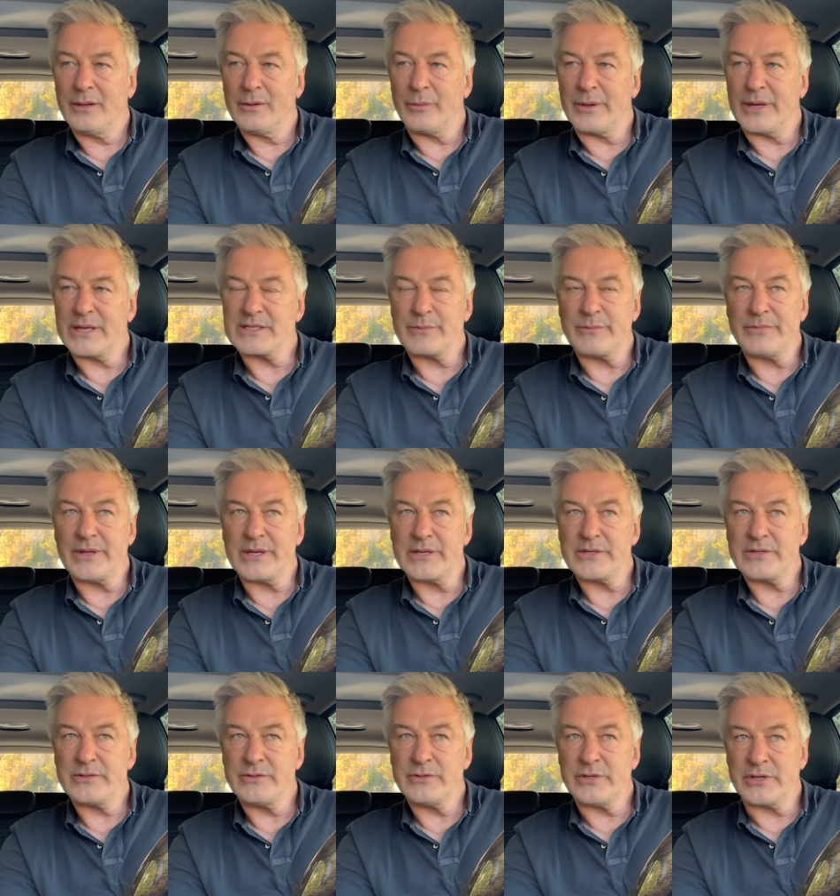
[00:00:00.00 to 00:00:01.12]
We had some
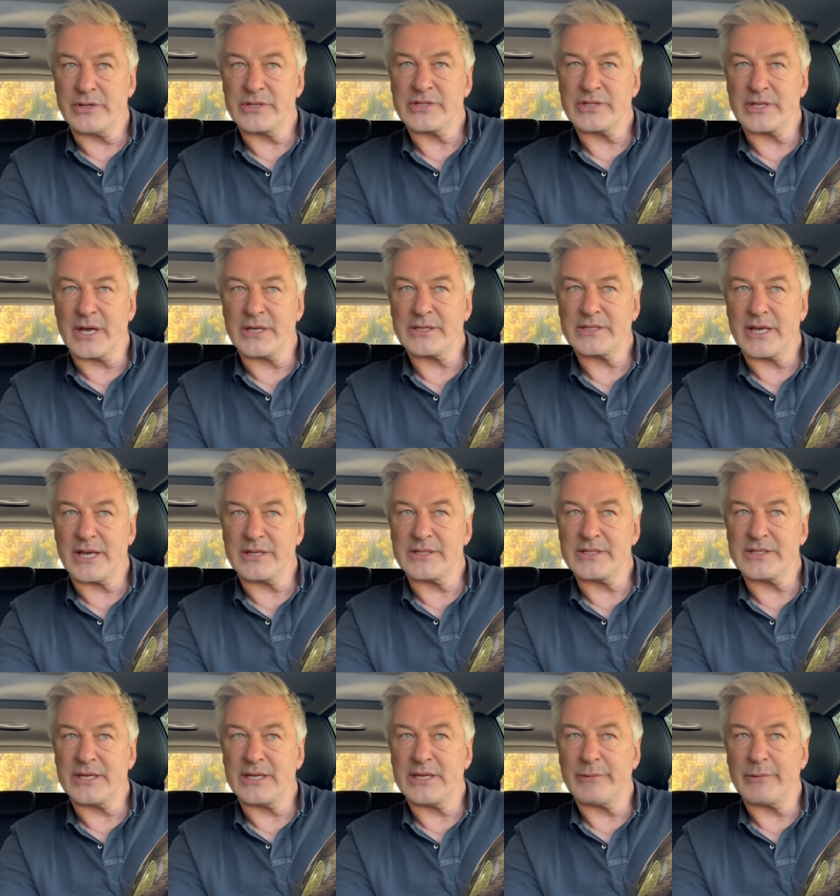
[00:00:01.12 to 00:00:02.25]
things to discuss. I hadn't
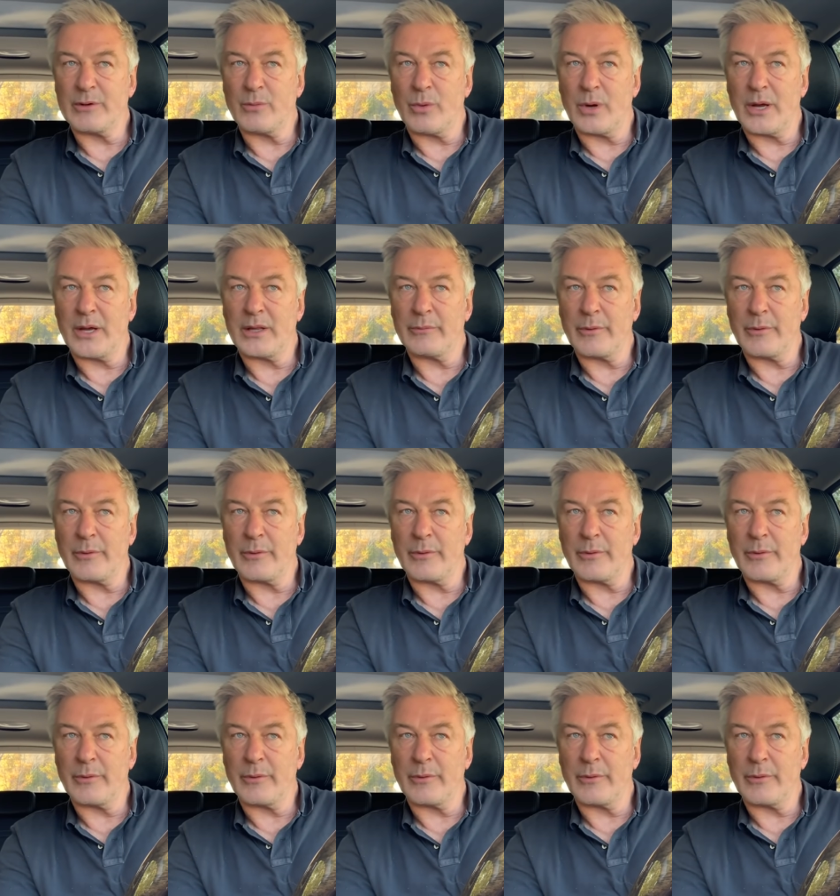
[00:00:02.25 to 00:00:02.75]
seen him in a while.